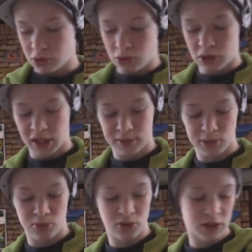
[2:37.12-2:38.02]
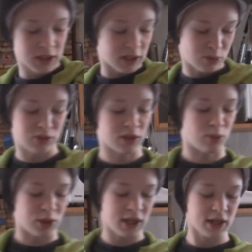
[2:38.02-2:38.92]
2 tablespoons because we're
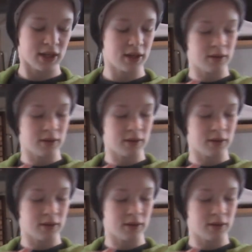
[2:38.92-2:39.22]
doubling it.